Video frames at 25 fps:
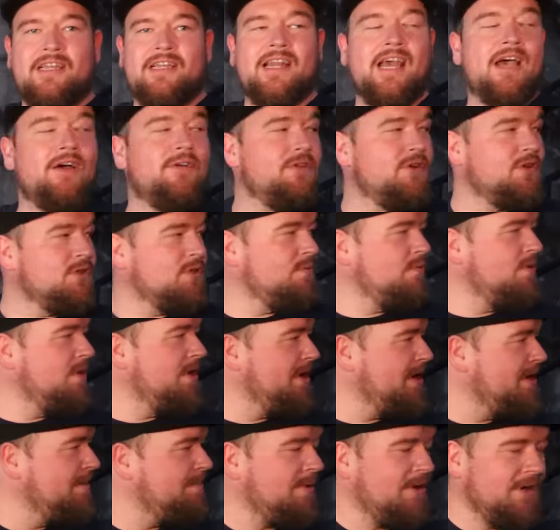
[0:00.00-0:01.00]
now, there's
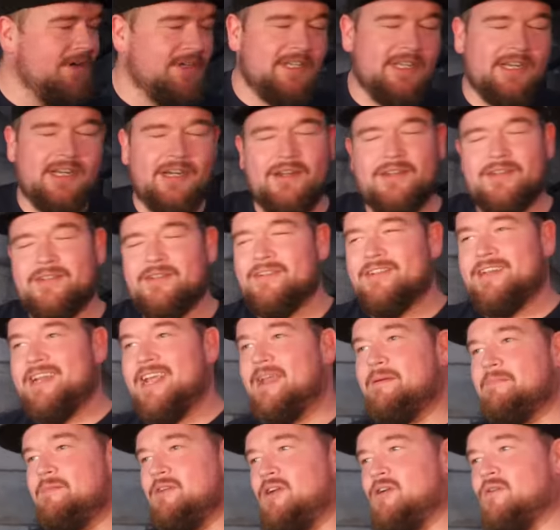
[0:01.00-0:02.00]
one in particular
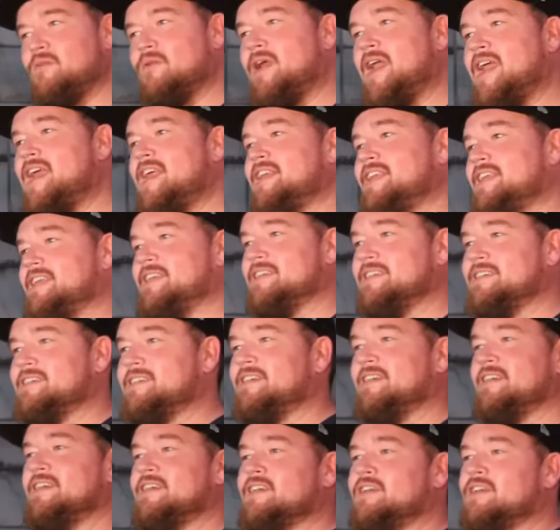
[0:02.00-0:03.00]
named Granny,
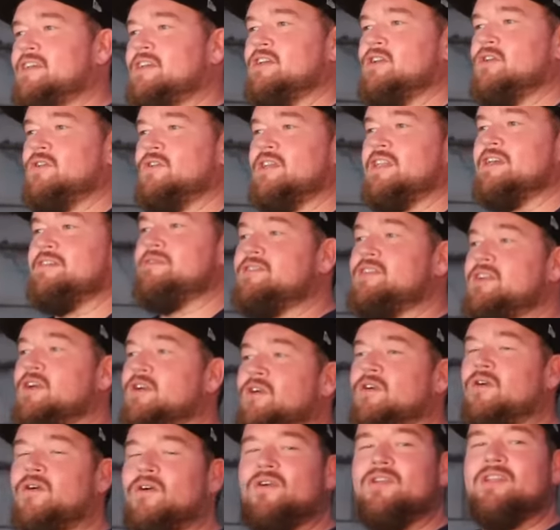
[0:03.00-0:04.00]
who Granny. lived
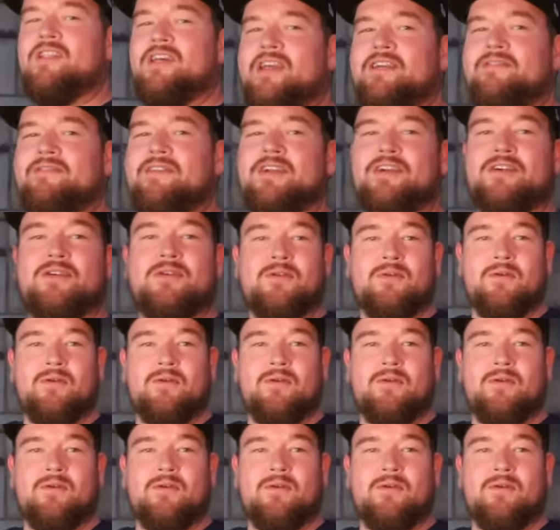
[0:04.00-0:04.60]
her whole life here.